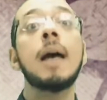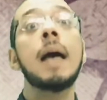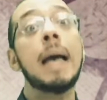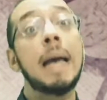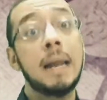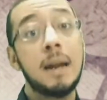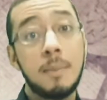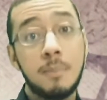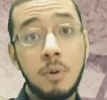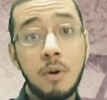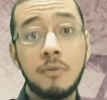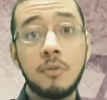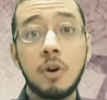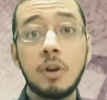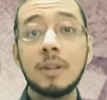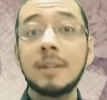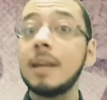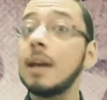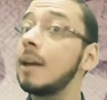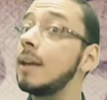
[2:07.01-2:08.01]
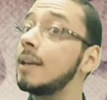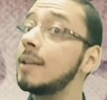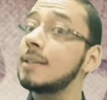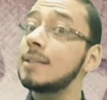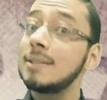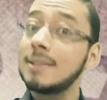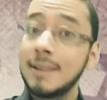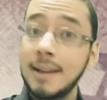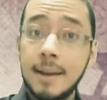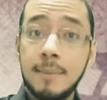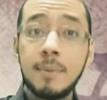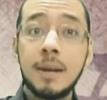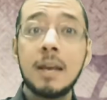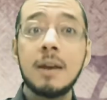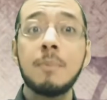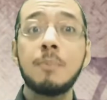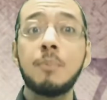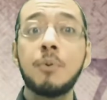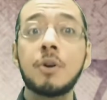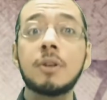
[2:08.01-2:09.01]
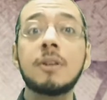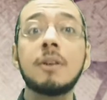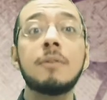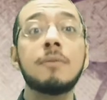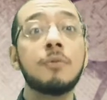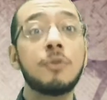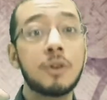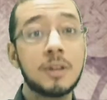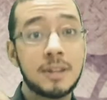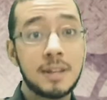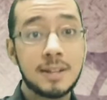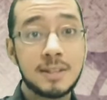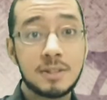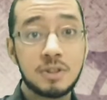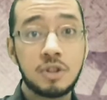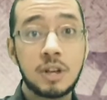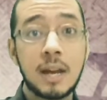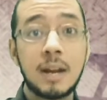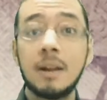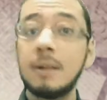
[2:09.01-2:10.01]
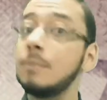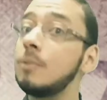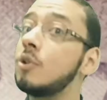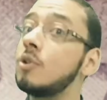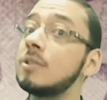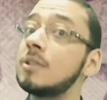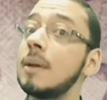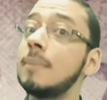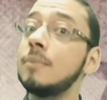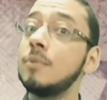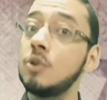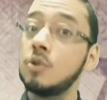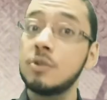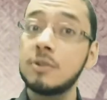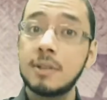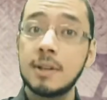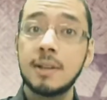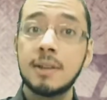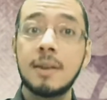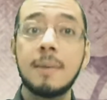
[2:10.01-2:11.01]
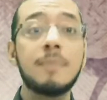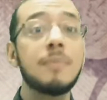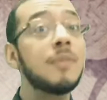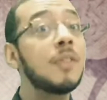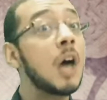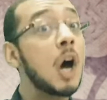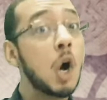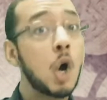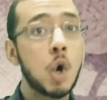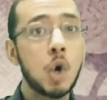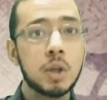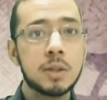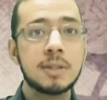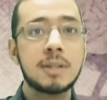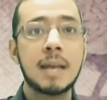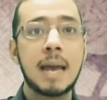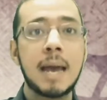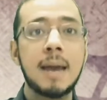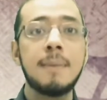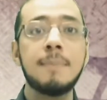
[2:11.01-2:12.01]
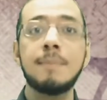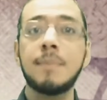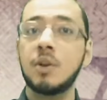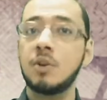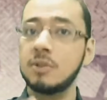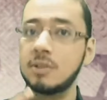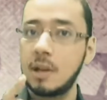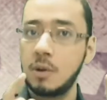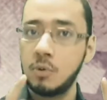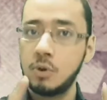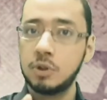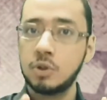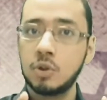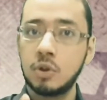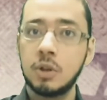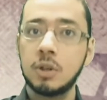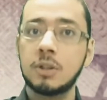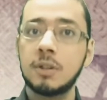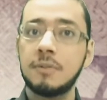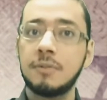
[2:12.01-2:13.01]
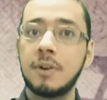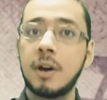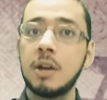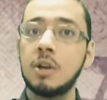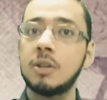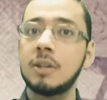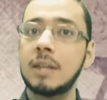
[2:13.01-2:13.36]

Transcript: And above all, they are extremely important for this channel because I'm using them the whole time, because I want to notify you